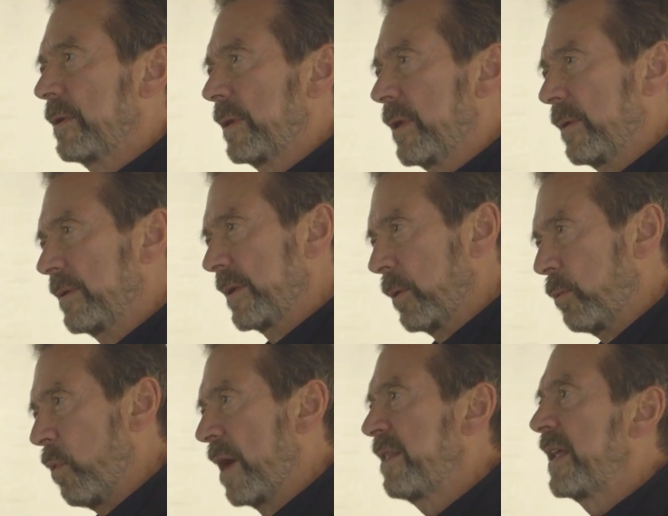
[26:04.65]
the, the
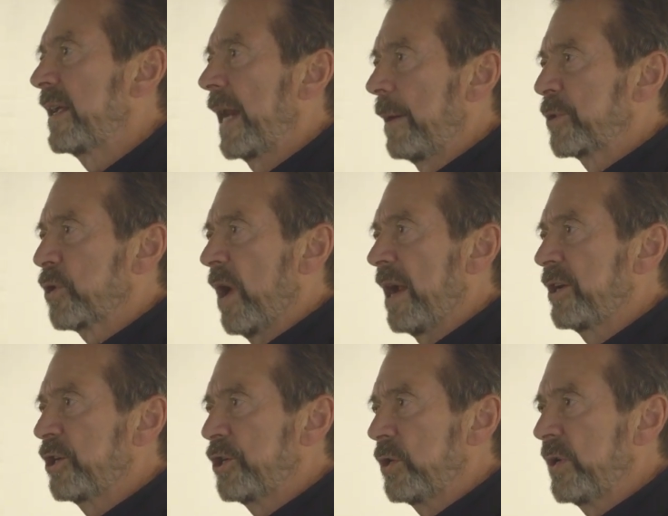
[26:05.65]
one thing that I'm trying
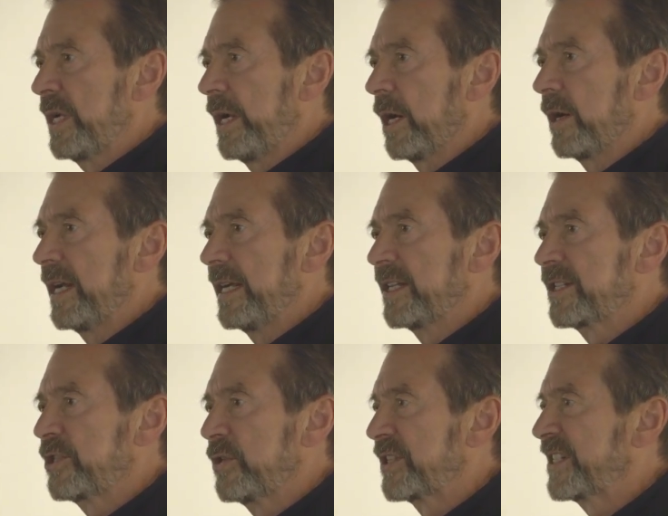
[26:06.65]
to do here is
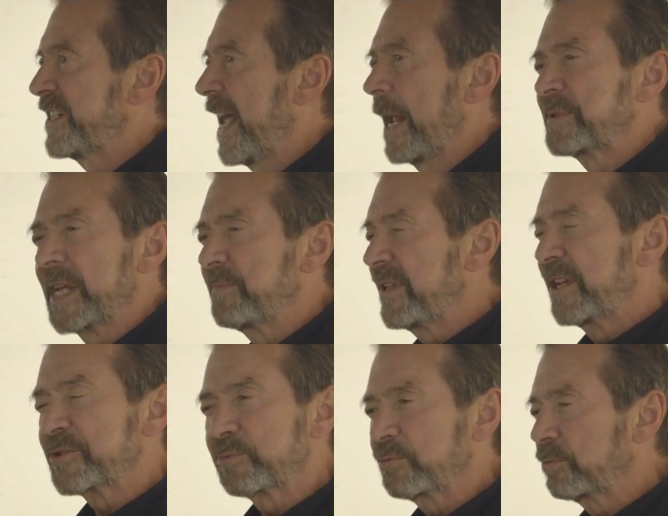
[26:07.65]
to set up something
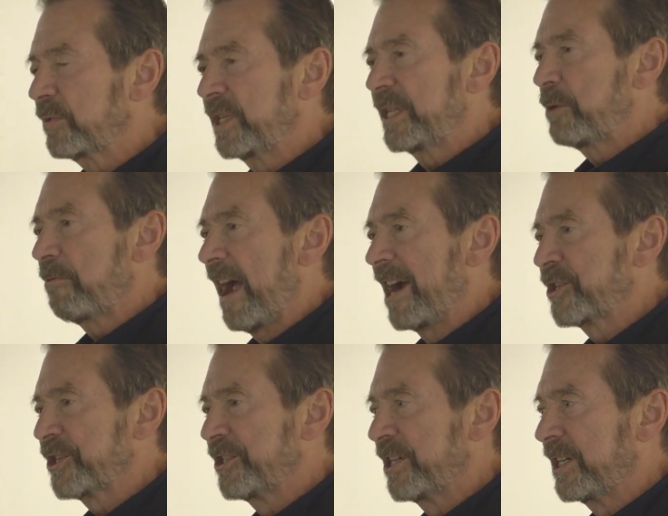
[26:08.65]
that's really
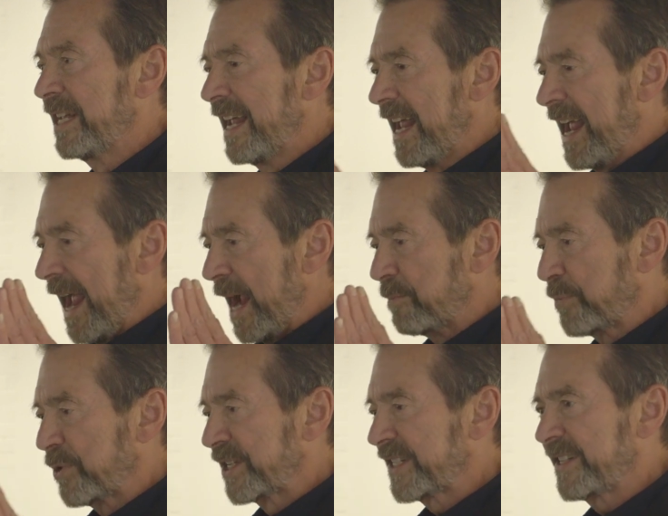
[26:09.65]
rational and
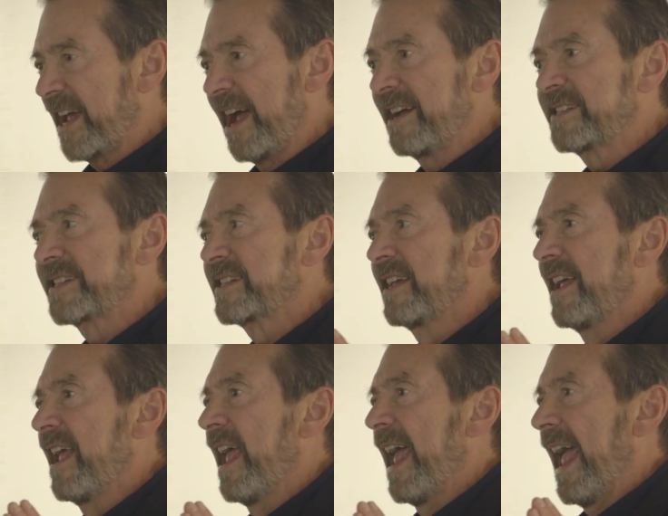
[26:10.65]
precise
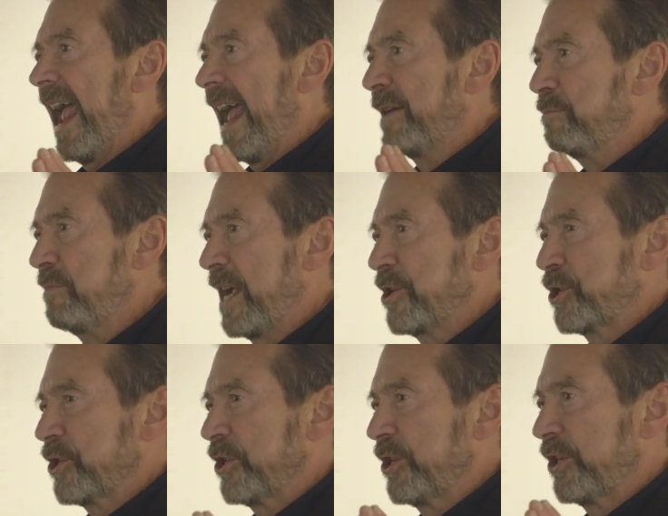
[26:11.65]
and
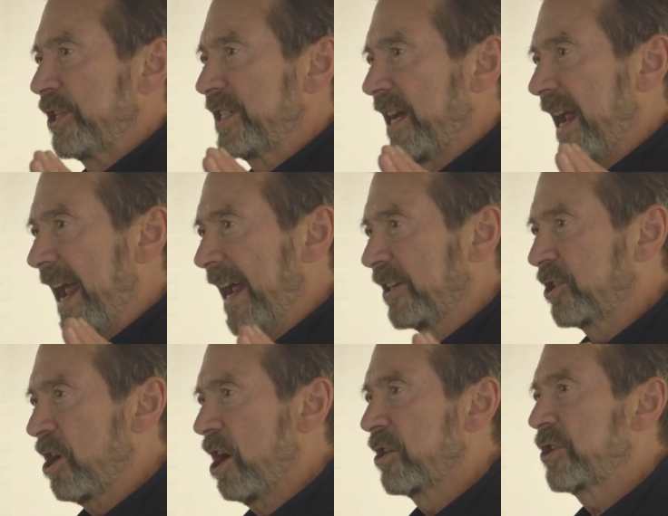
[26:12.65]
measured and
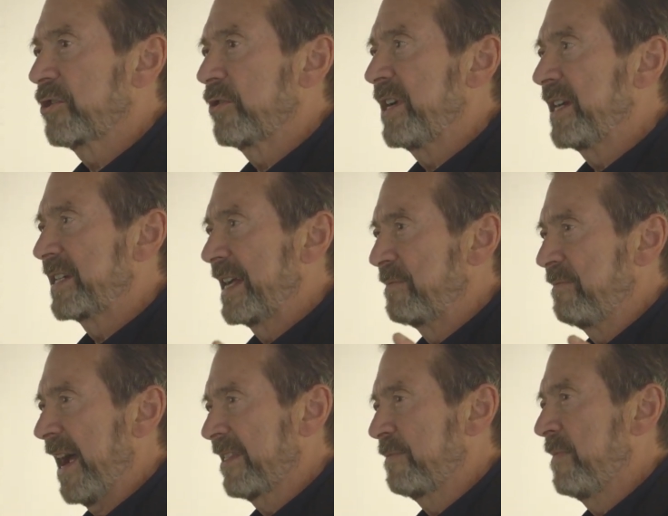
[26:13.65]
concrete and
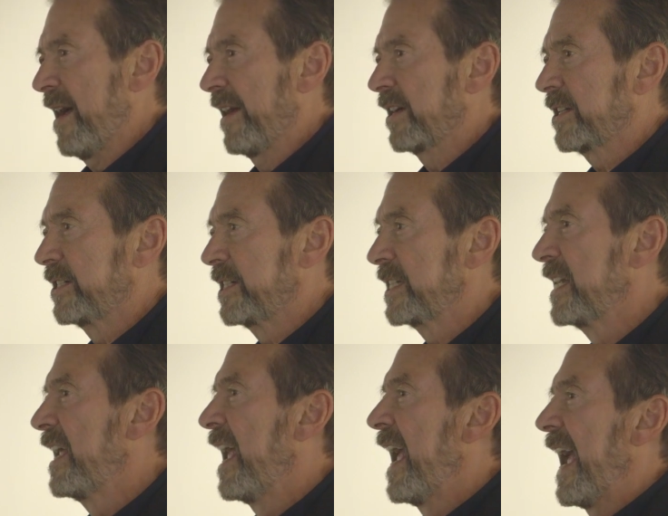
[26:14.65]

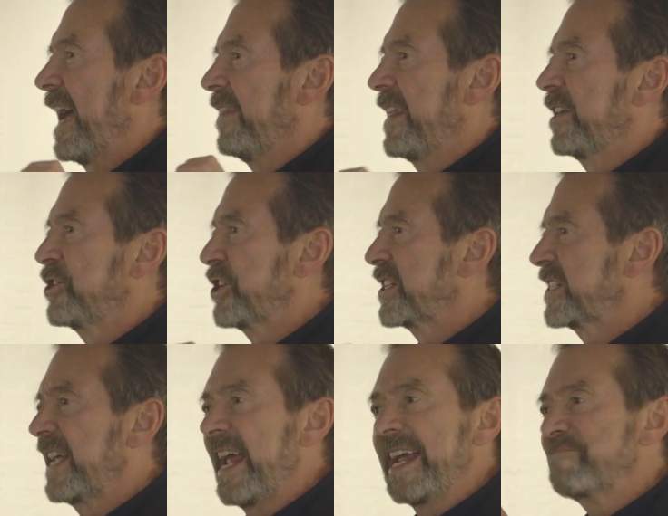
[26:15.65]
mathematical, and then just
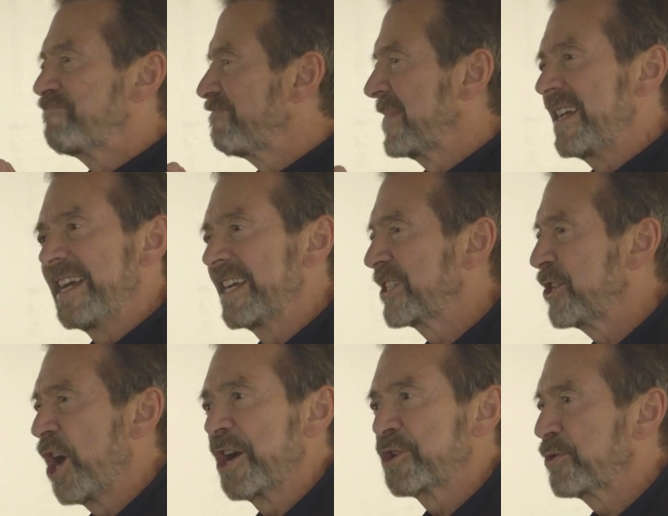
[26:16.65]
say, it's
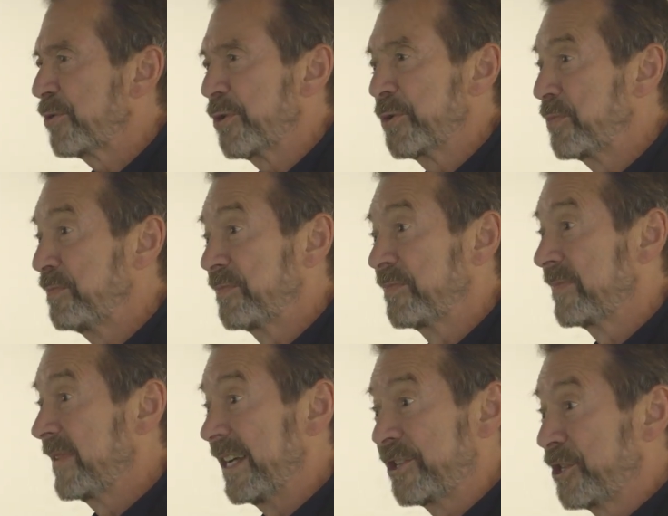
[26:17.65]
not true.
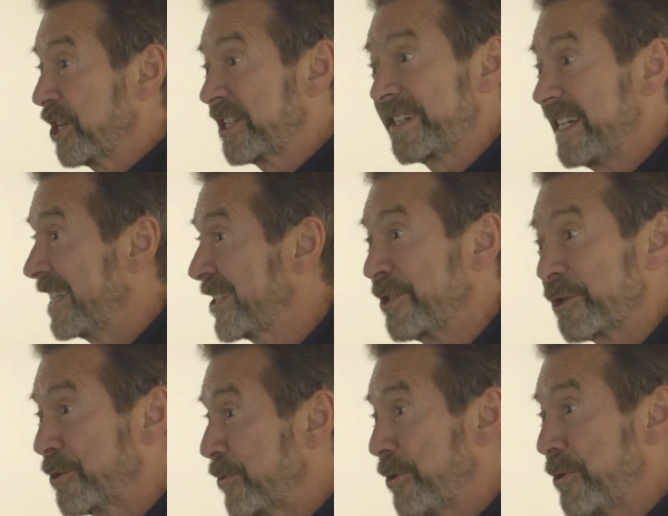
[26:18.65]
It just isn't
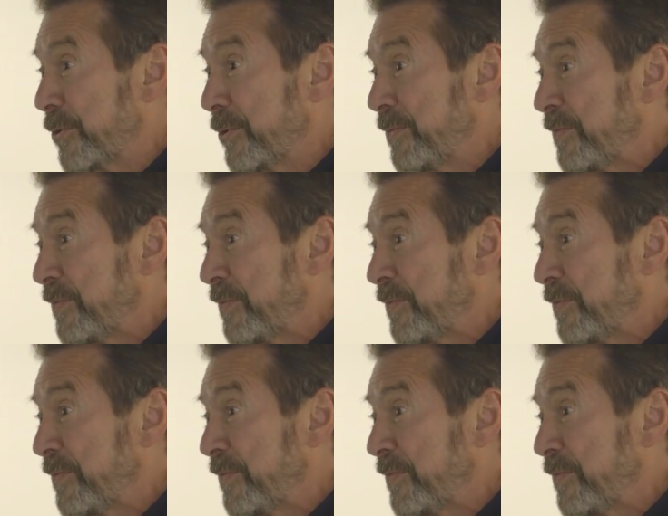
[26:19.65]
true.